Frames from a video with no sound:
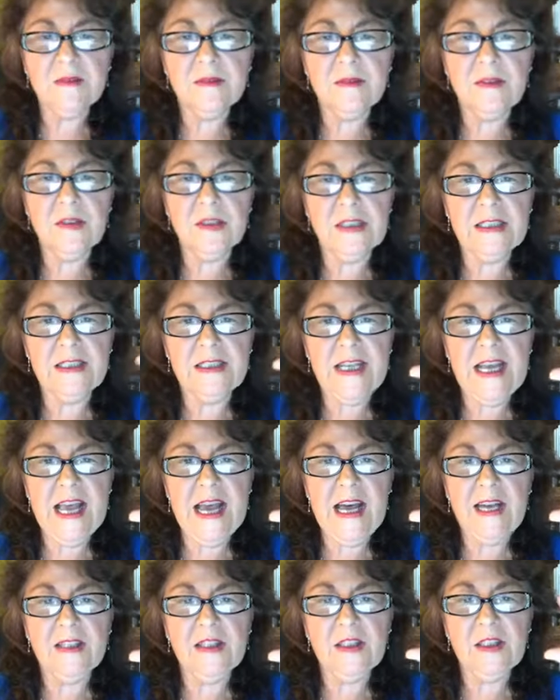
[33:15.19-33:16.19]
Look at
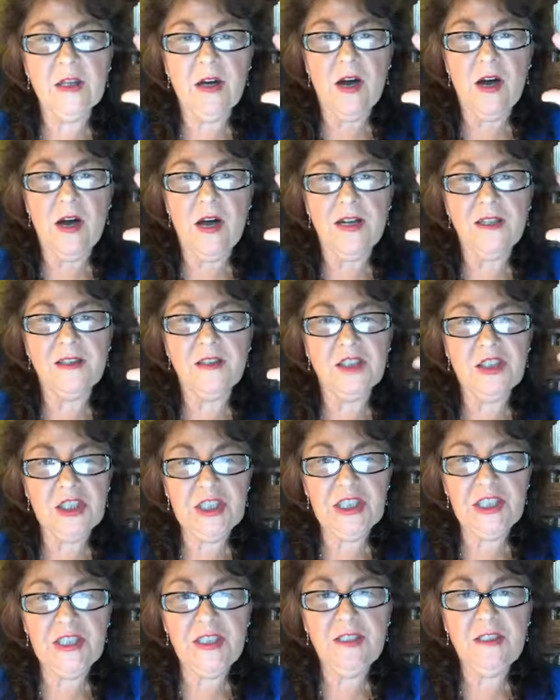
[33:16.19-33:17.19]
that. God,
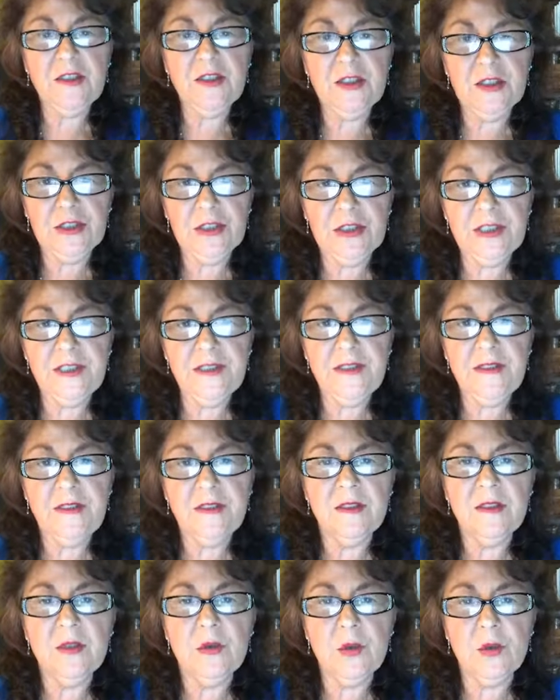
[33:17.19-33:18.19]
G, good,
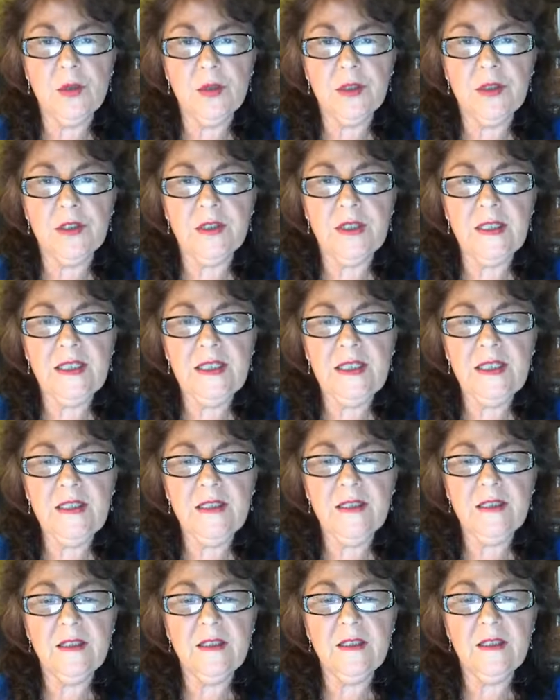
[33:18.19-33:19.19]
orderly,
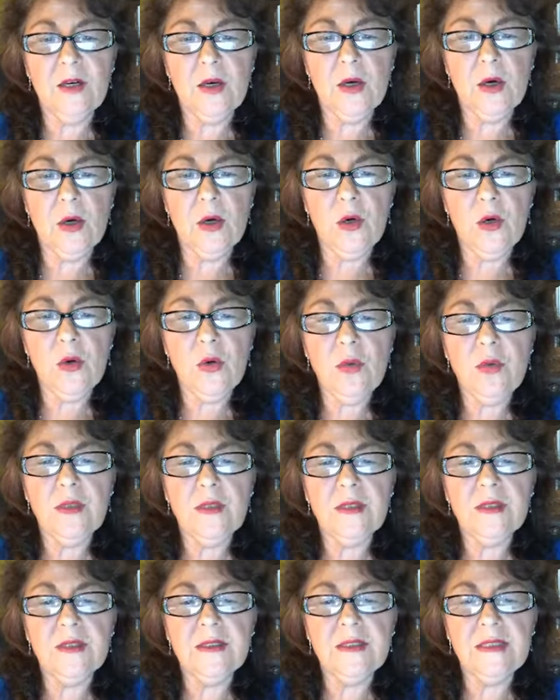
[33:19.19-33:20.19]
O,
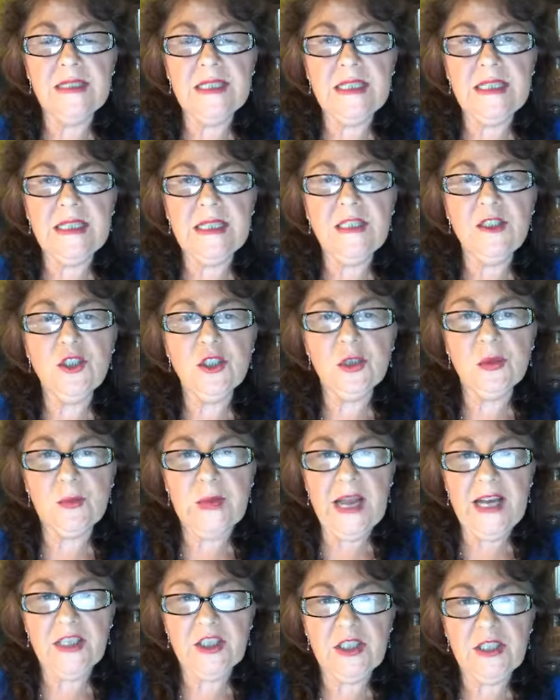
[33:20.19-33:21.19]
D,
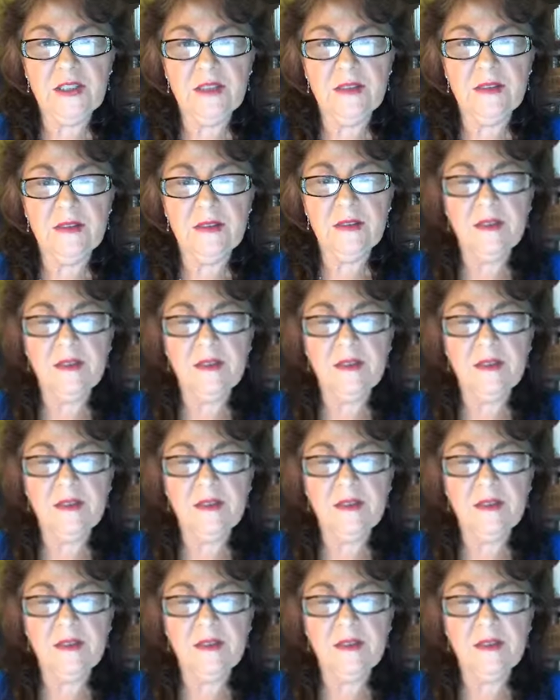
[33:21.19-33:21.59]
direction.